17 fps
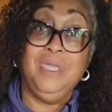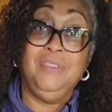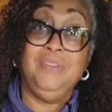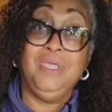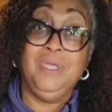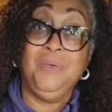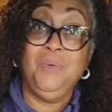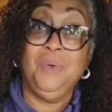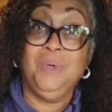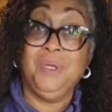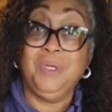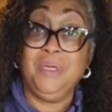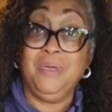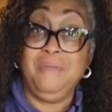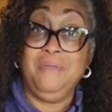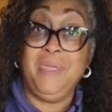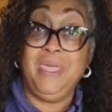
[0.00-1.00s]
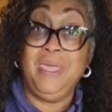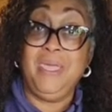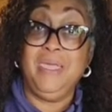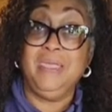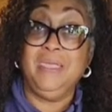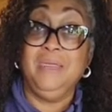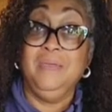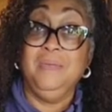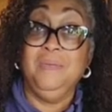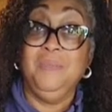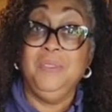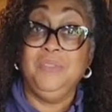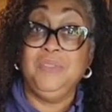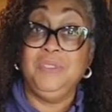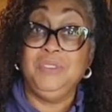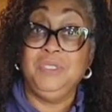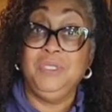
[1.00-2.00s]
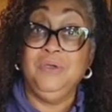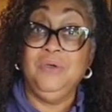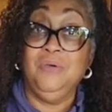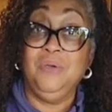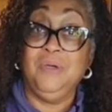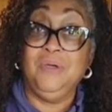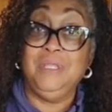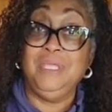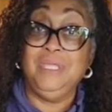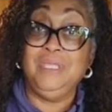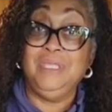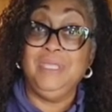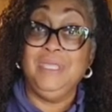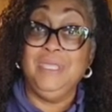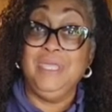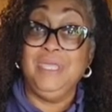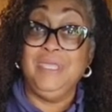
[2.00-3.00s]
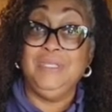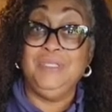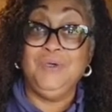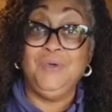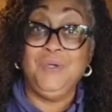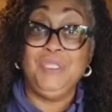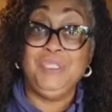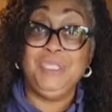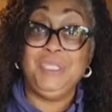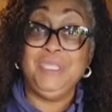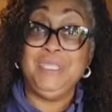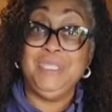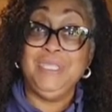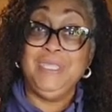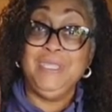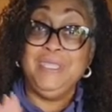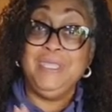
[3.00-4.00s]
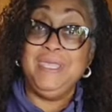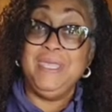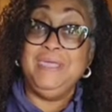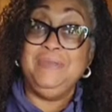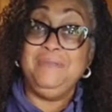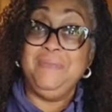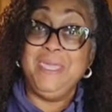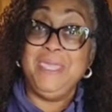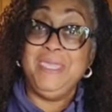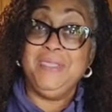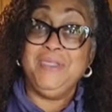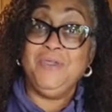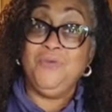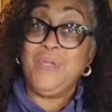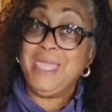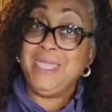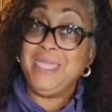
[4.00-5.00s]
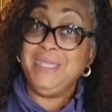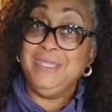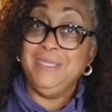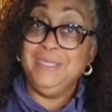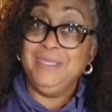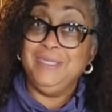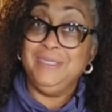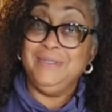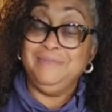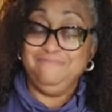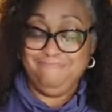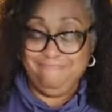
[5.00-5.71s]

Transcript: And then we'll come back, put the sugar on it, and torch it and make it cracking good.